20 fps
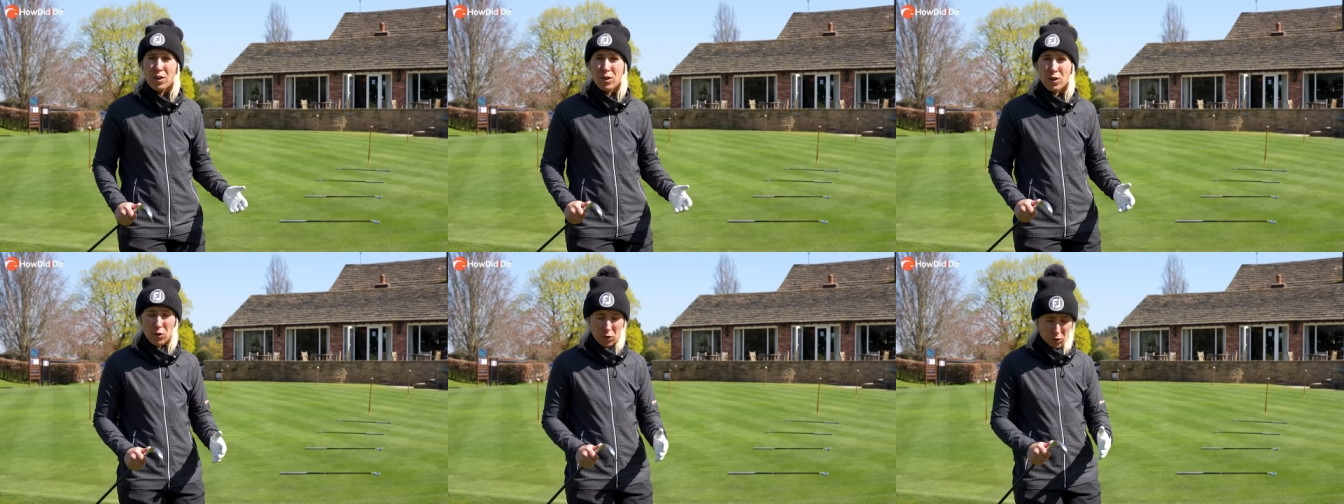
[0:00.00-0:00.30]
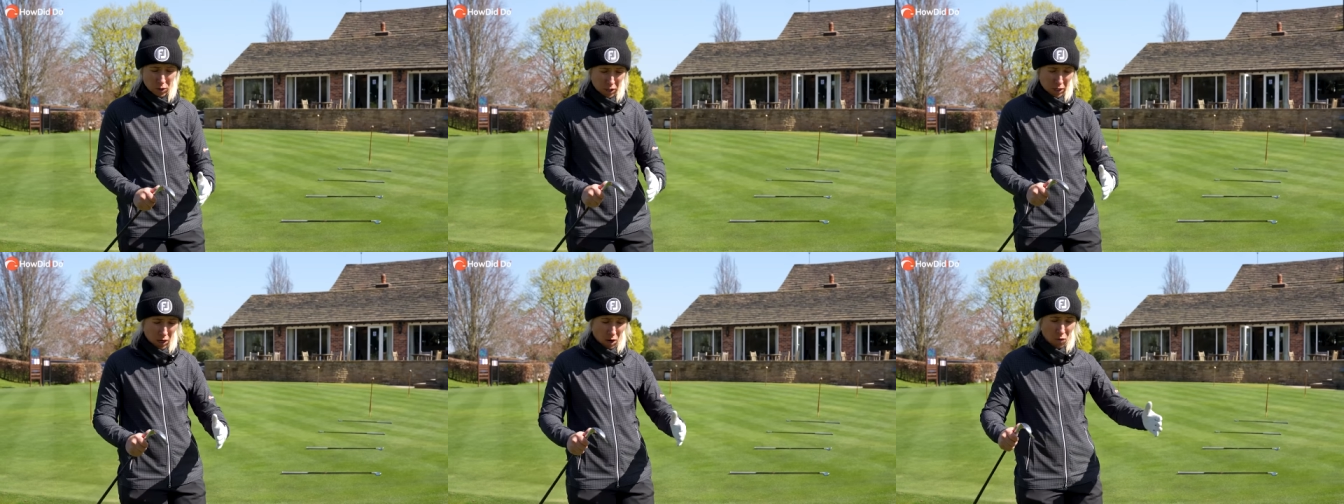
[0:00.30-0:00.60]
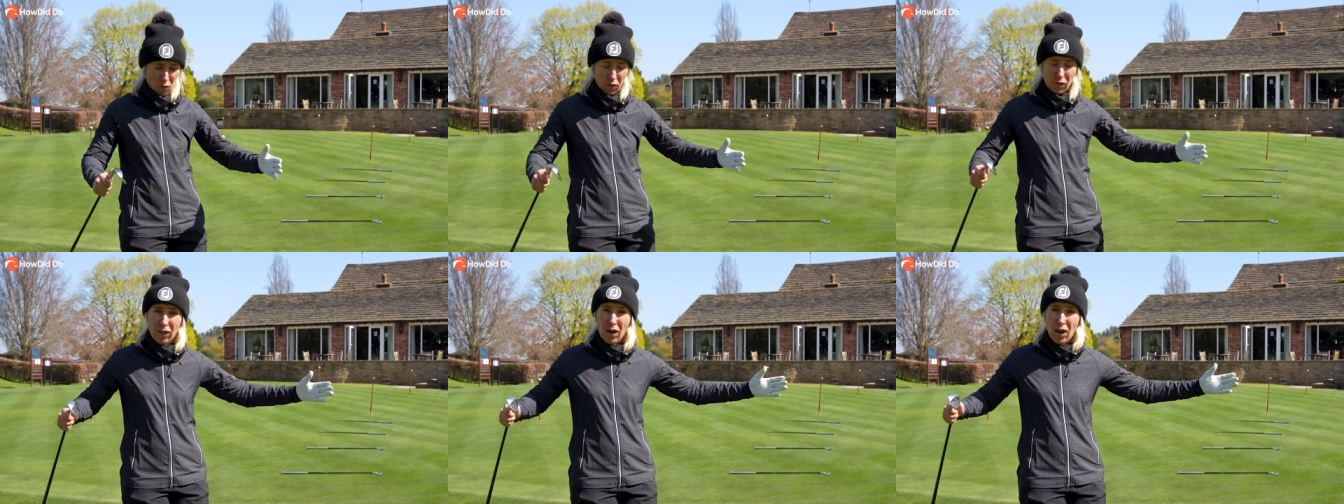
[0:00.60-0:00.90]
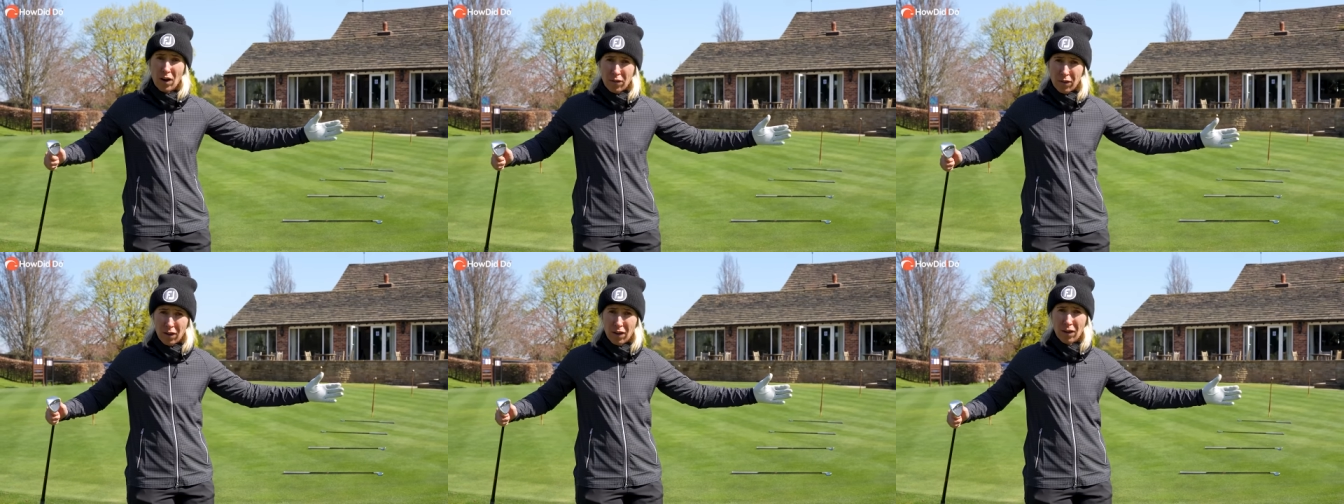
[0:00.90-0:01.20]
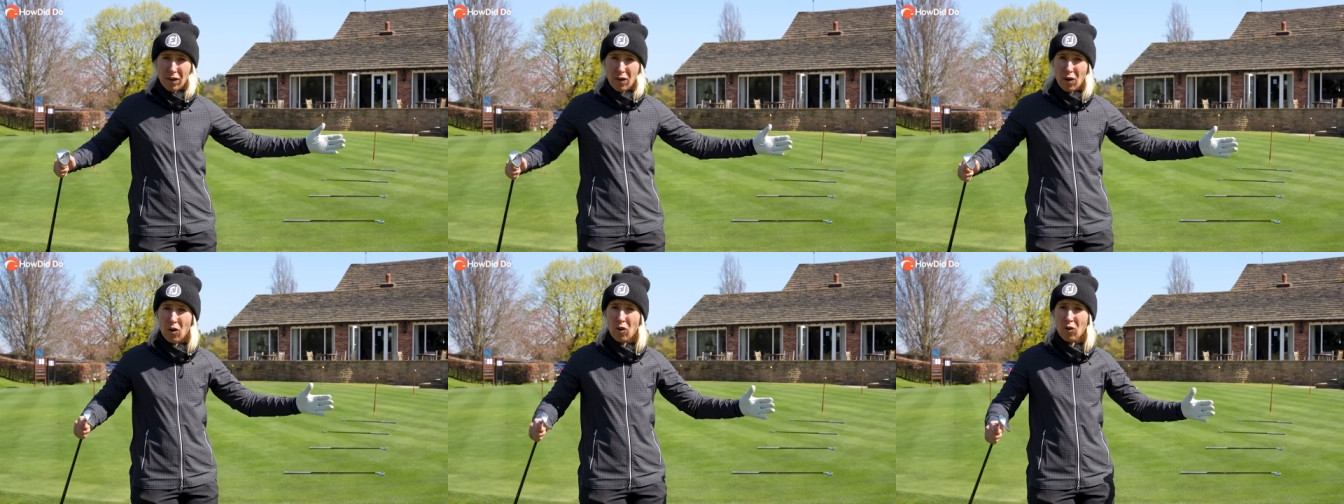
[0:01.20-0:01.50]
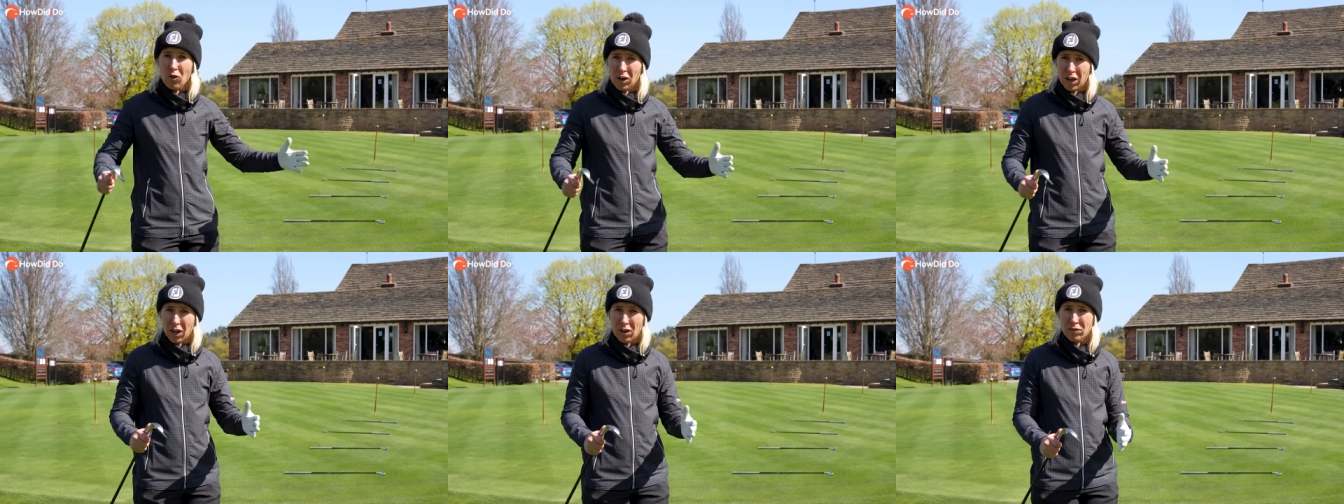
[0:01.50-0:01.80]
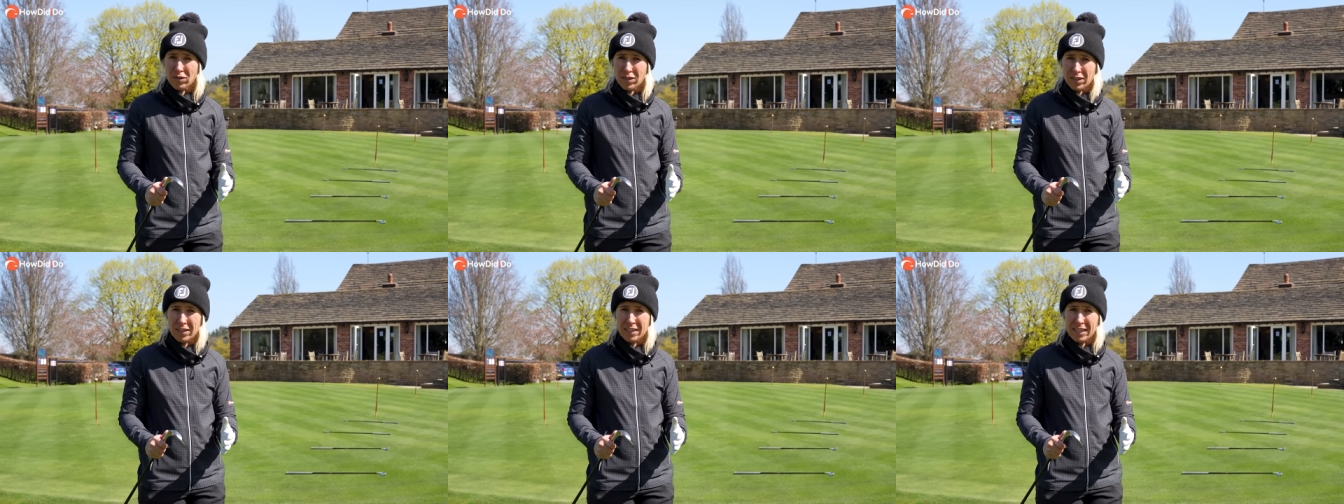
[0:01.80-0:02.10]
You can go further or
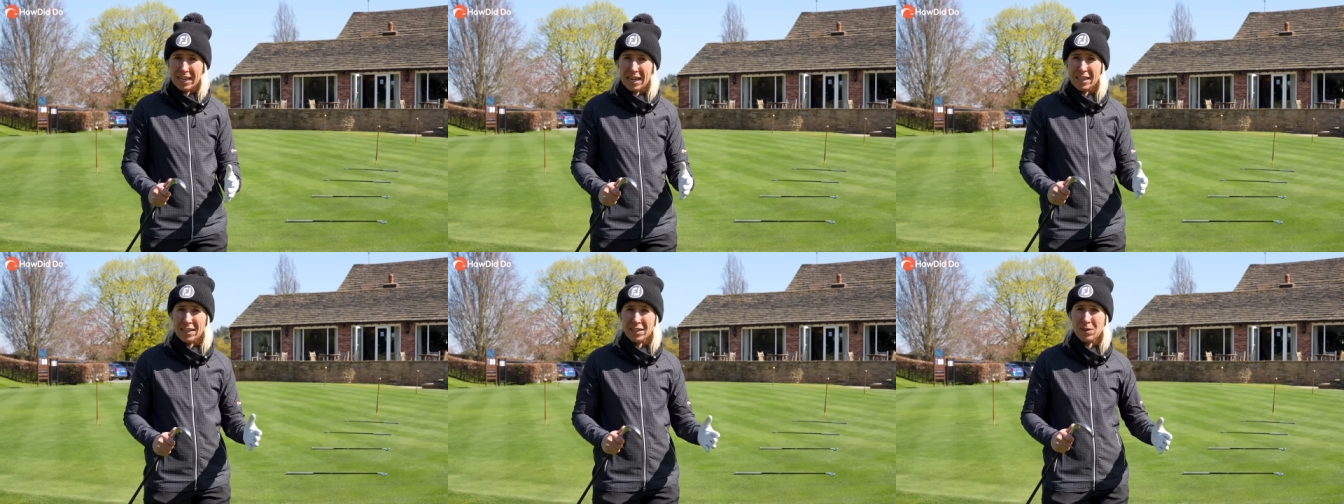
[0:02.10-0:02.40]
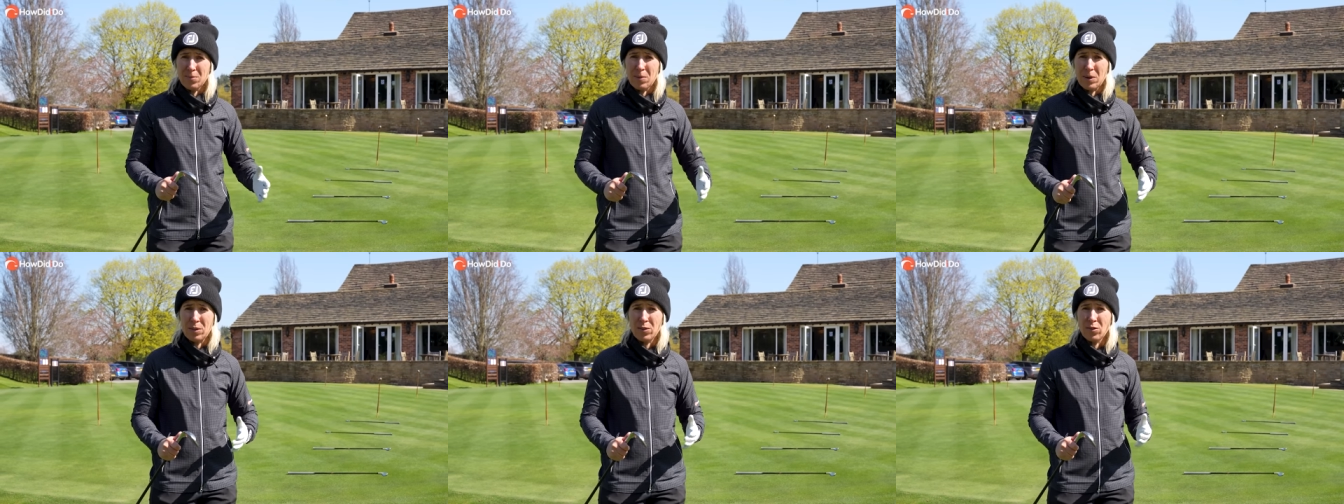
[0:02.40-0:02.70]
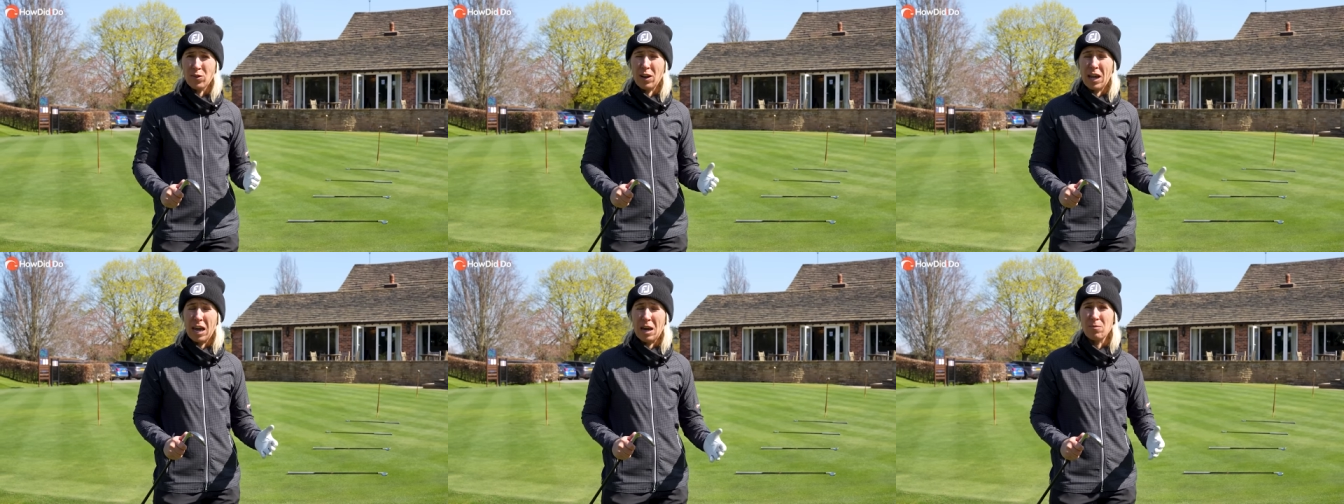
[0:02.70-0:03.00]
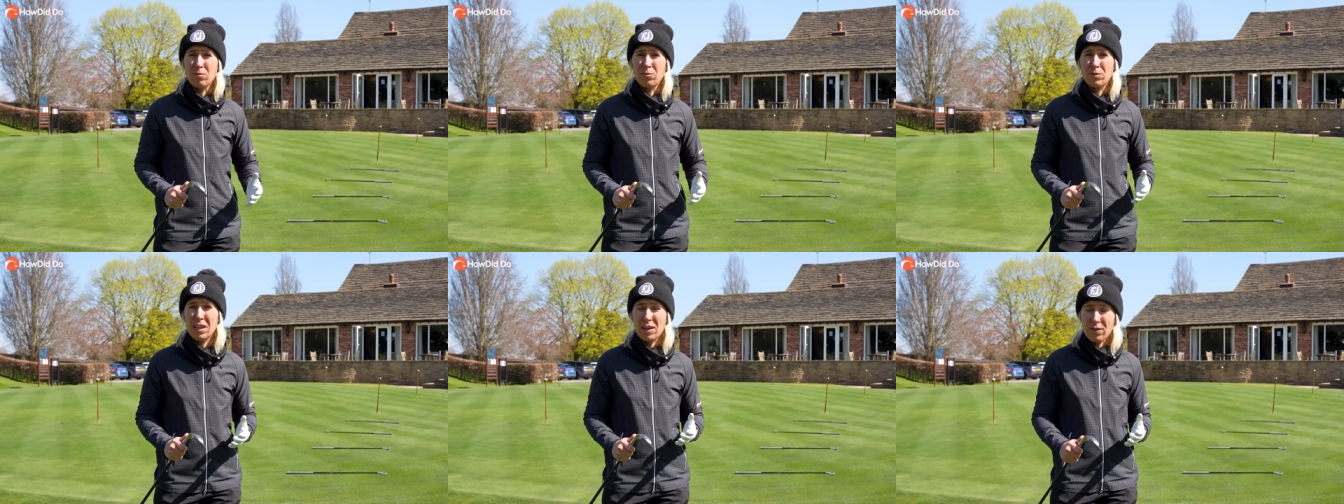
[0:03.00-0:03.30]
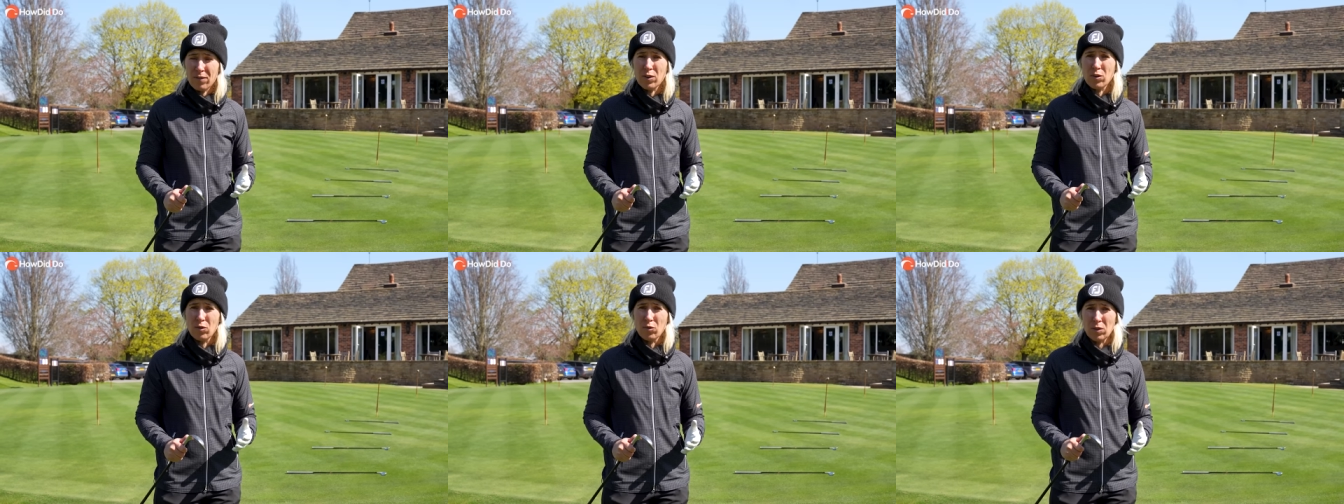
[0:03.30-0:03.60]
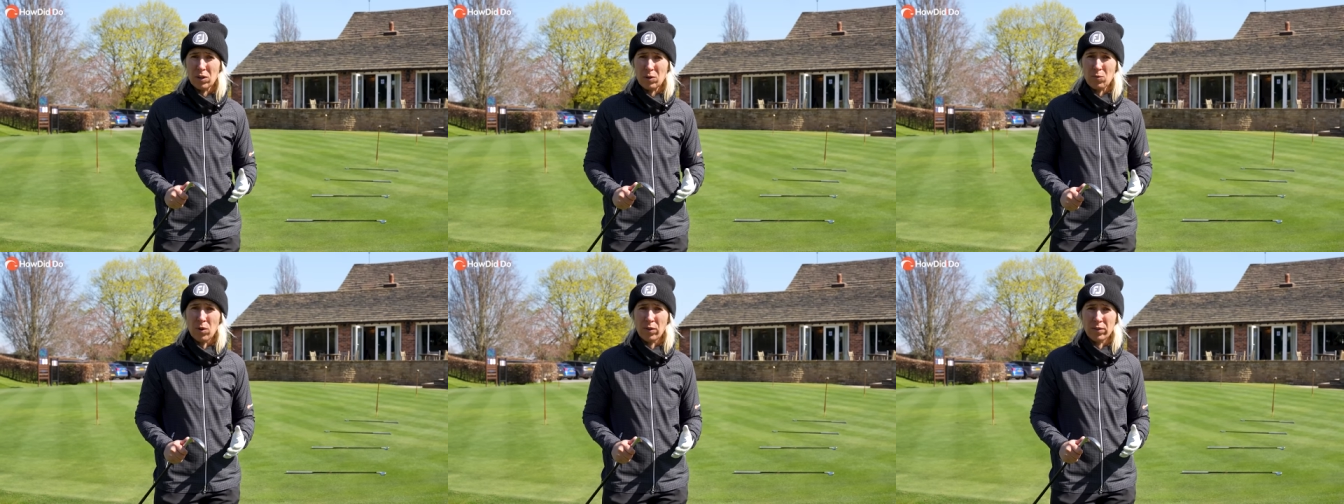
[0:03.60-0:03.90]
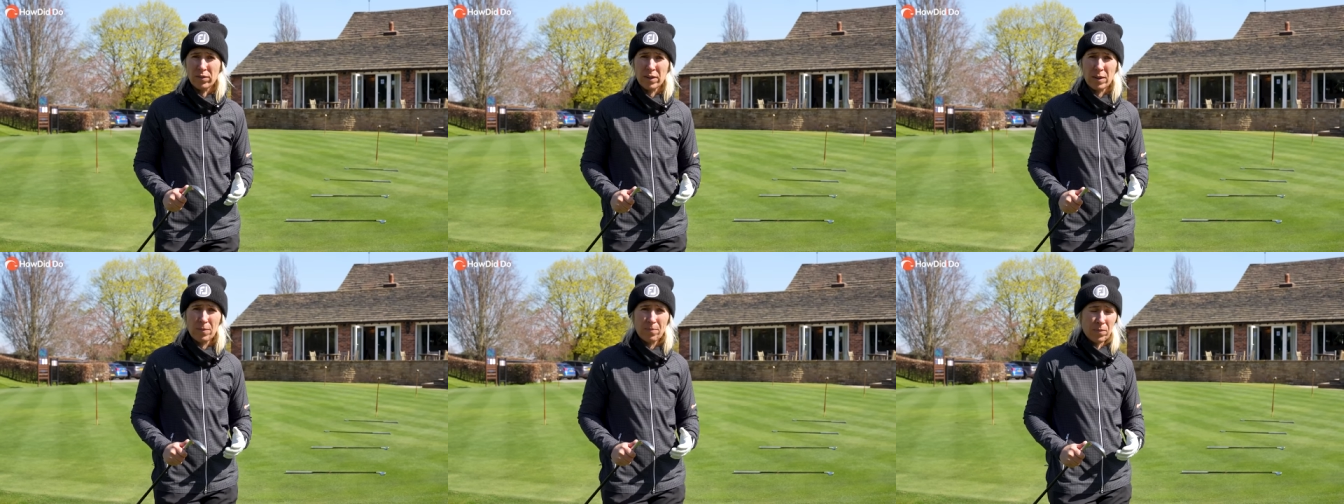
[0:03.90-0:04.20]
closer together, depending on how difficult you
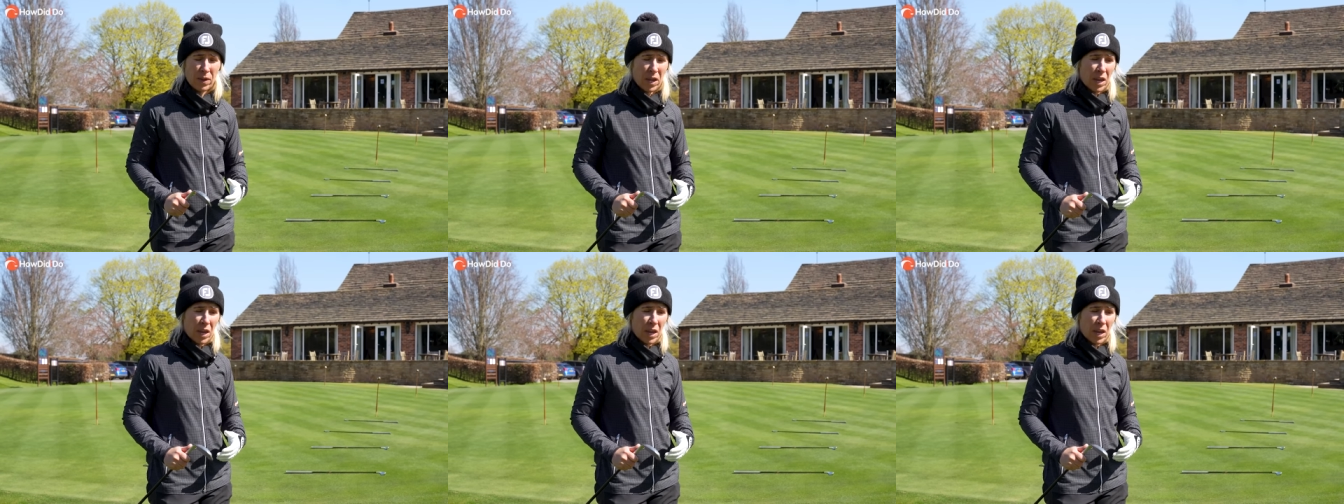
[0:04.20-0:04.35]
want it.